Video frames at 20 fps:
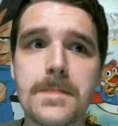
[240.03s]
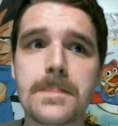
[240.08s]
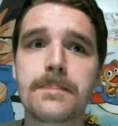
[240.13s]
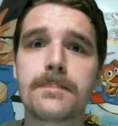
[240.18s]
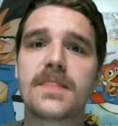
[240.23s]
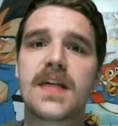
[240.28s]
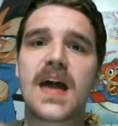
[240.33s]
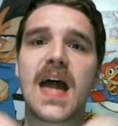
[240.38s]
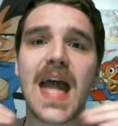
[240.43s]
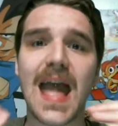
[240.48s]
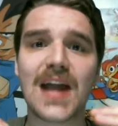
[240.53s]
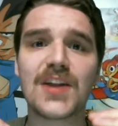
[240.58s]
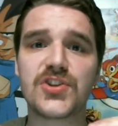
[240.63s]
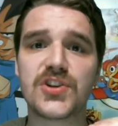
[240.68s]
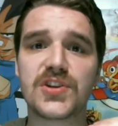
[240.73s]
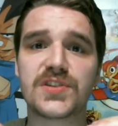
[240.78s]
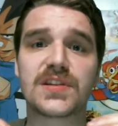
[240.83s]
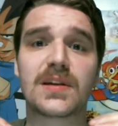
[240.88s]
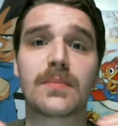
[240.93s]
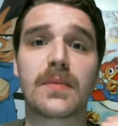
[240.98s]
the
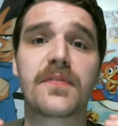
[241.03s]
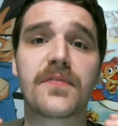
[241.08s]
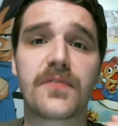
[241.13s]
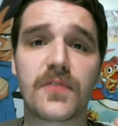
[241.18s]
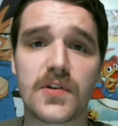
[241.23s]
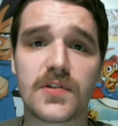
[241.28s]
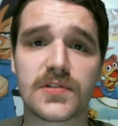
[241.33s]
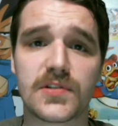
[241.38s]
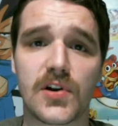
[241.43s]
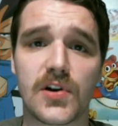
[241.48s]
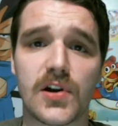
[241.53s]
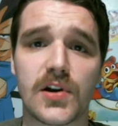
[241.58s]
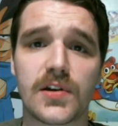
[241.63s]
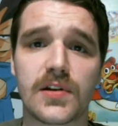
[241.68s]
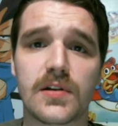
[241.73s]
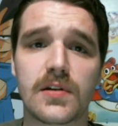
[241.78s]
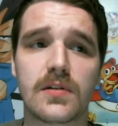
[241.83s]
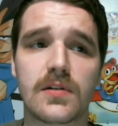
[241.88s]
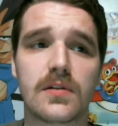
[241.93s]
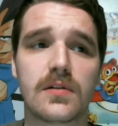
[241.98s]
hedges on my front
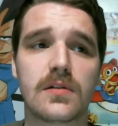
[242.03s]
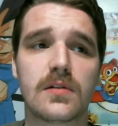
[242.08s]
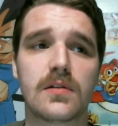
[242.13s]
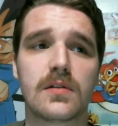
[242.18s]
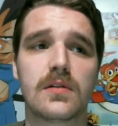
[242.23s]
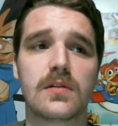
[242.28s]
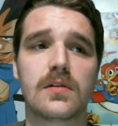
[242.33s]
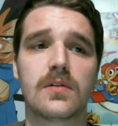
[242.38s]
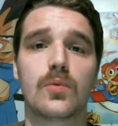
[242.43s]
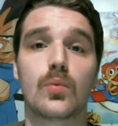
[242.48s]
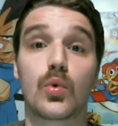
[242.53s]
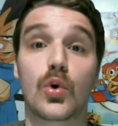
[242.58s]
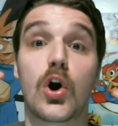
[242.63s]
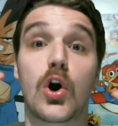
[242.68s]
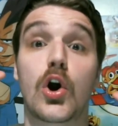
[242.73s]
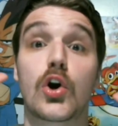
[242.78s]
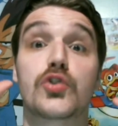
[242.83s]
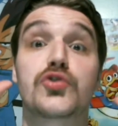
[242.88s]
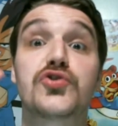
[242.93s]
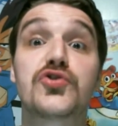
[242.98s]
lawn
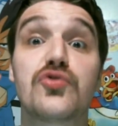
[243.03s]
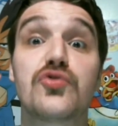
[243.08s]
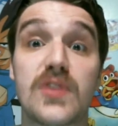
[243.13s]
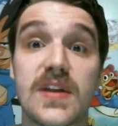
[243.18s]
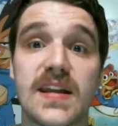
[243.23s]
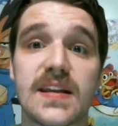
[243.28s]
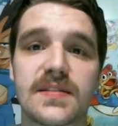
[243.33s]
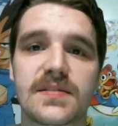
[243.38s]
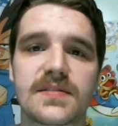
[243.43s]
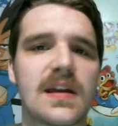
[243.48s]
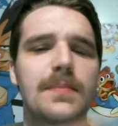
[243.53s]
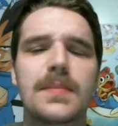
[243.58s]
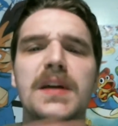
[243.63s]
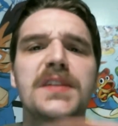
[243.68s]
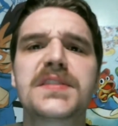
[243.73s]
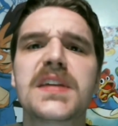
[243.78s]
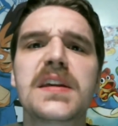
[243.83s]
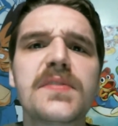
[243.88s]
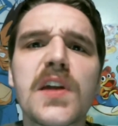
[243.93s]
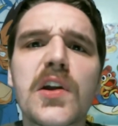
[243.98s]
are trees. I'm not
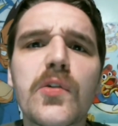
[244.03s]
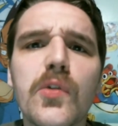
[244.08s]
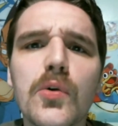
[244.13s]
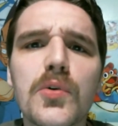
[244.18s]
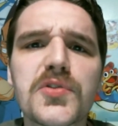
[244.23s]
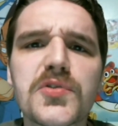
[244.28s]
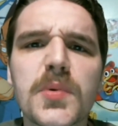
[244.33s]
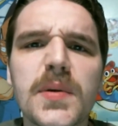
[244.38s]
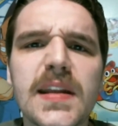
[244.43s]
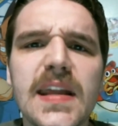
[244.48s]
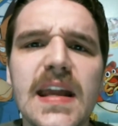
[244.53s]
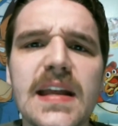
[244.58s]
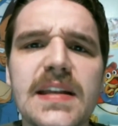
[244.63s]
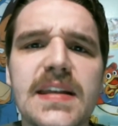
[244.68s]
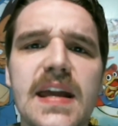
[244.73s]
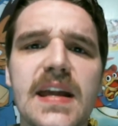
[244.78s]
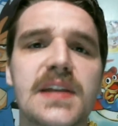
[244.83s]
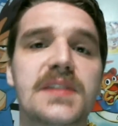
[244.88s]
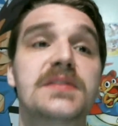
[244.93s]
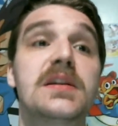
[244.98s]
saying they grew in 28
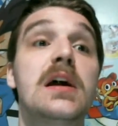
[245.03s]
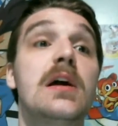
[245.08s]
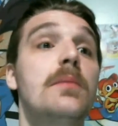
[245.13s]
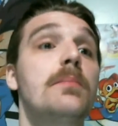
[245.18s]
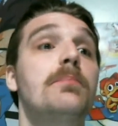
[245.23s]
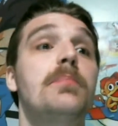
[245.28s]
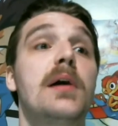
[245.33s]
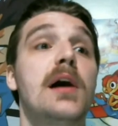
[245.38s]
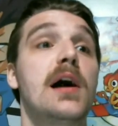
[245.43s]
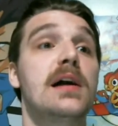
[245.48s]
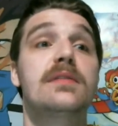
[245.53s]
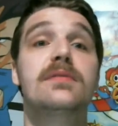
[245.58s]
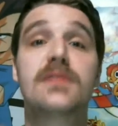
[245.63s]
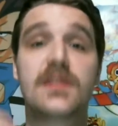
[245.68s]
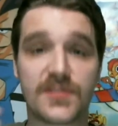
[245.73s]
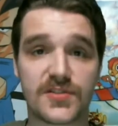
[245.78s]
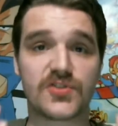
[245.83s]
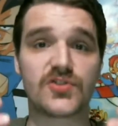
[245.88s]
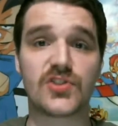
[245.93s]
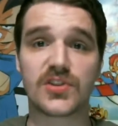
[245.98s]
days, but
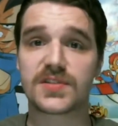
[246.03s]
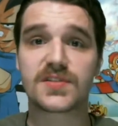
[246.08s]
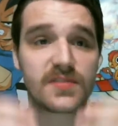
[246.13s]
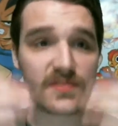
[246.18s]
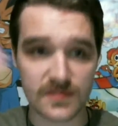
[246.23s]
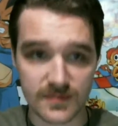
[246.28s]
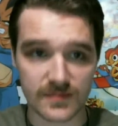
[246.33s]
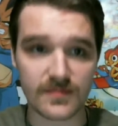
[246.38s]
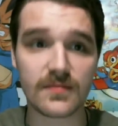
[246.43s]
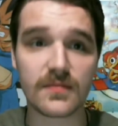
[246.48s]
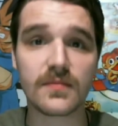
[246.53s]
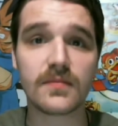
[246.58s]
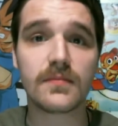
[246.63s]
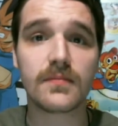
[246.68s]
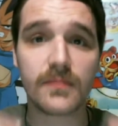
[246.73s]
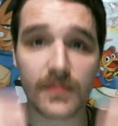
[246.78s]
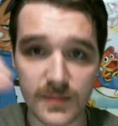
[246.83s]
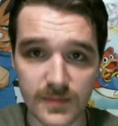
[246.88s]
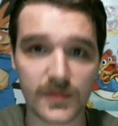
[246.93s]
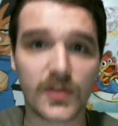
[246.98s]
this is just,
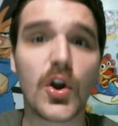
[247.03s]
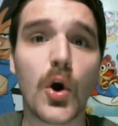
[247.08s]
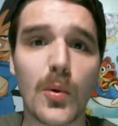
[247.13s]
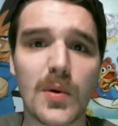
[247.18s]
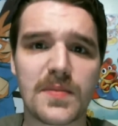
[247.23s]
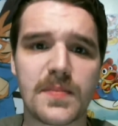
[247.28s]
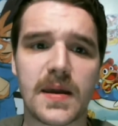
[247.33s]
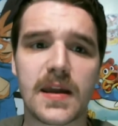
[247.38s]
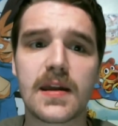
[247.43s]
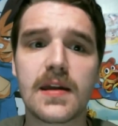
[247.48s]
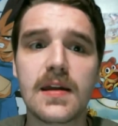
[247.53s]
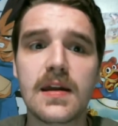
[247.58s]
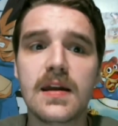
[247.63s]
go with me.